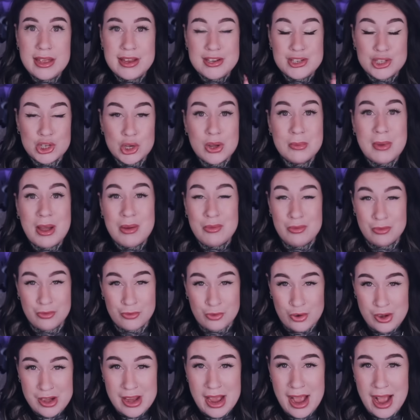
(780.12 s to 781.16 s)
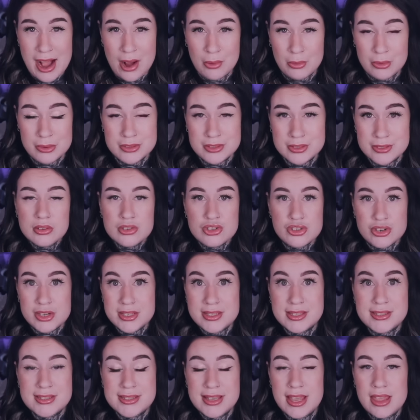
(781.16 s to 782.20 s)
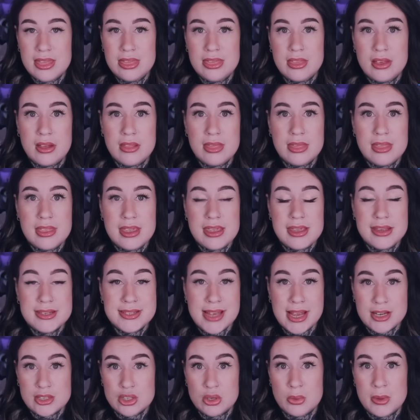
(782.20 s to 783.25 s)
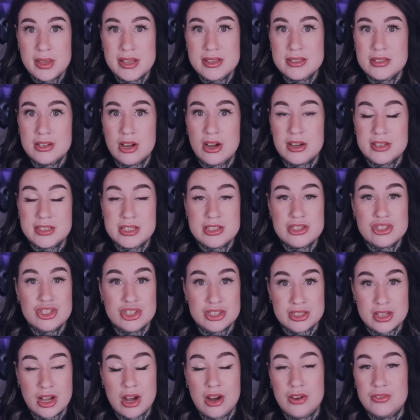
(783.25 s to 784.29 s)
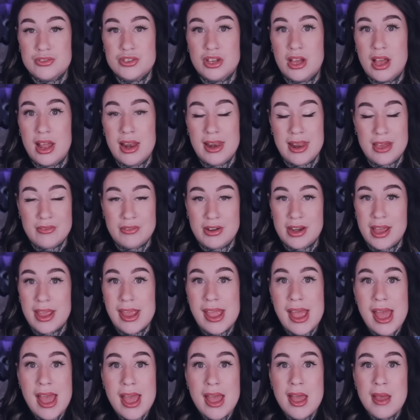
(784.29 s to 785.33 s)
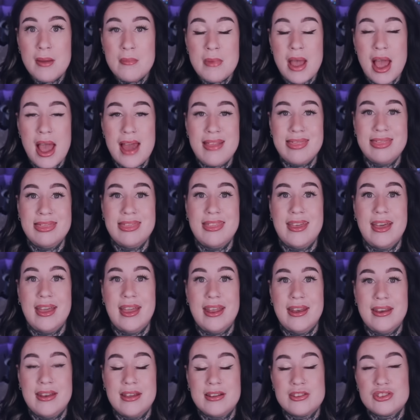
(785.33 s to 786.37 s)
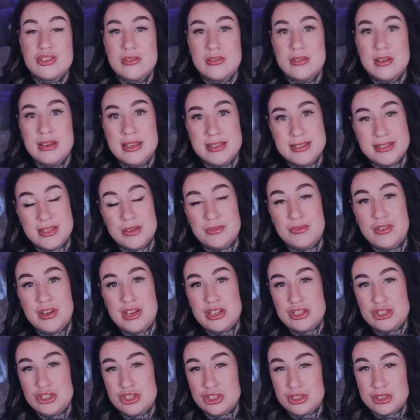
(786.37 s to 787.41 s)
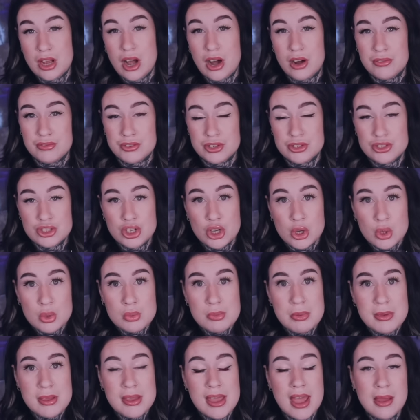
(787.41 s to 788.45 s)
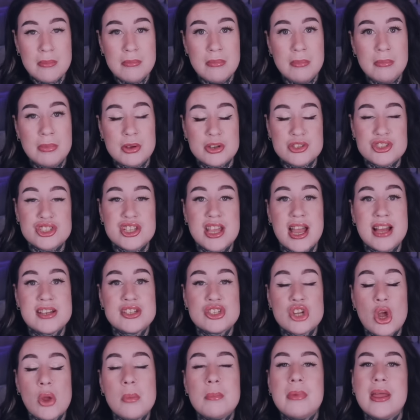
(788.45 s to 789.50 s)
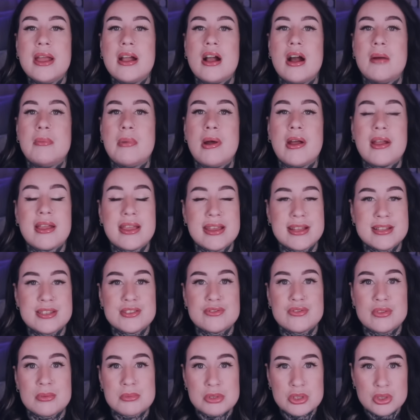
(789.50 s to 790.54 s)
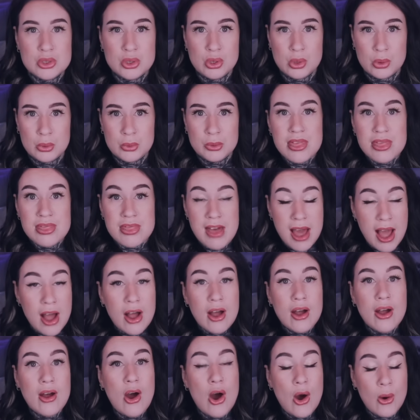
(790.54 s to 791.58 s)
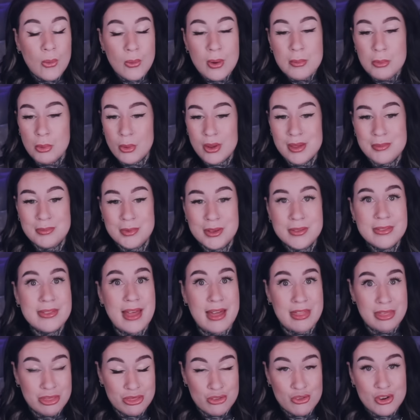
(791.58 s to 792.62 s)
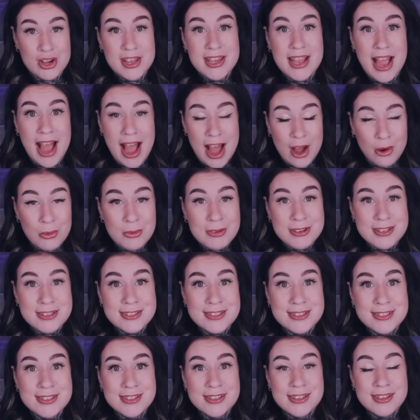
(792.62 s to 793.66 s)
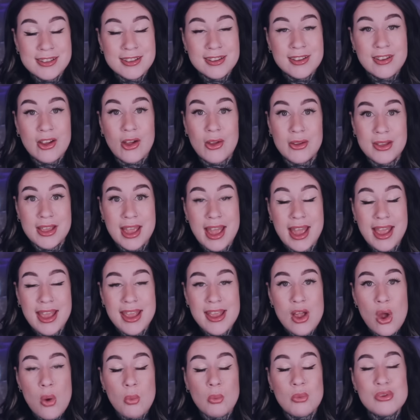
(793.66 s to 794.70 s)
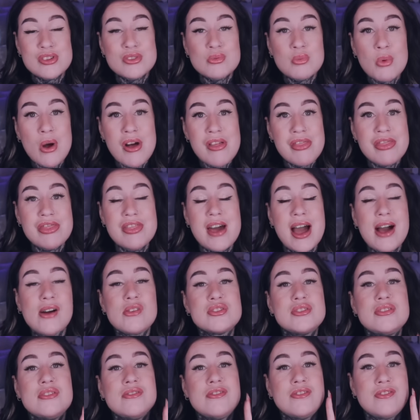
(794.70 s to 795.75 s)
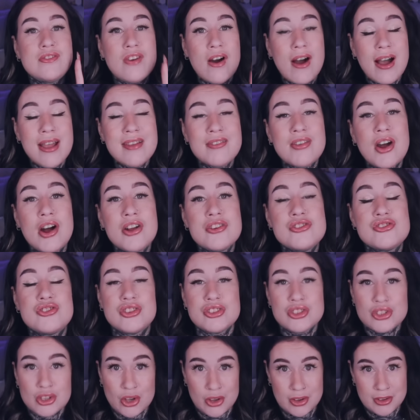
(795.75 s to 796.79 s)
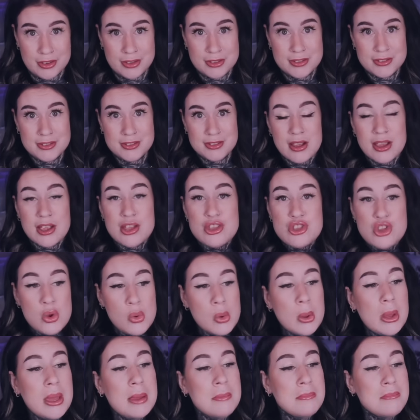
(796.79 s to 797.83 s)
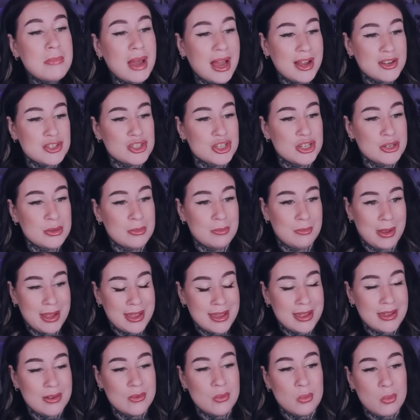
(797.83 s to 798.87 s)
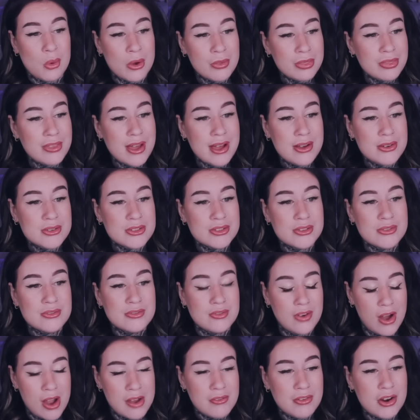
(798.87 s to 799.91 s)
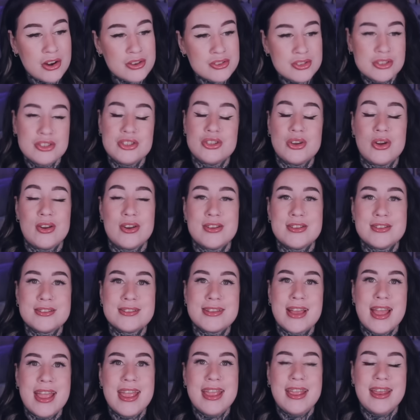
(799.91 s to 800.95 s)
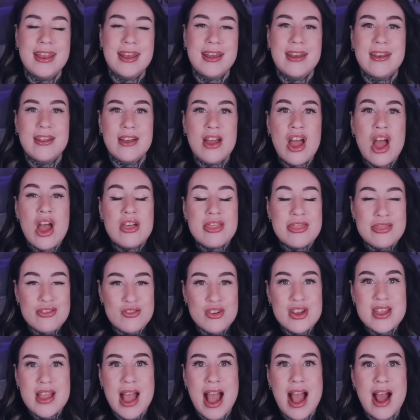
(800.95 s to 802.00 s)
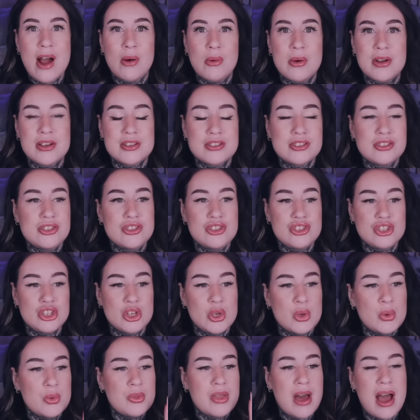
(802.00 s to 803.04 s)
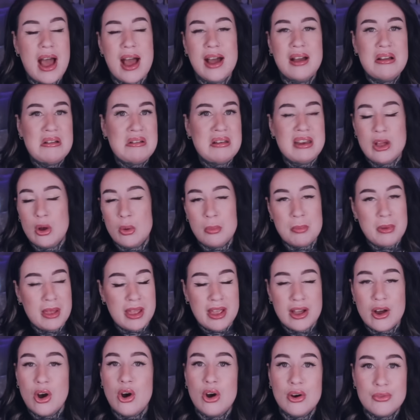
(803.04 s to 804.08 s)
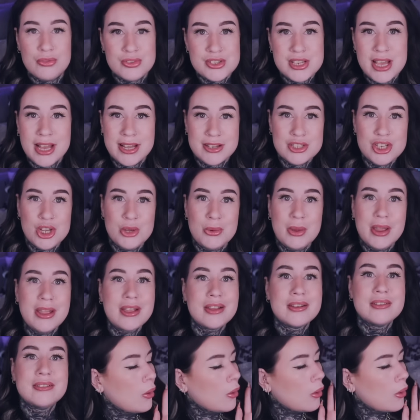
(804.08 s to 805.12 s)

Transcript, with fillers: it took about three hours. Teresa said that the tattooing started just after eleven a m and then Lindsay finished just after two p m because she had to go and pick up her kids from school. That whole appointment, that's three hours, okay, was one thousand five hundred dollars. Can you imagine making one thousand five hundred dollars in three hours to do that little bit of tattooing?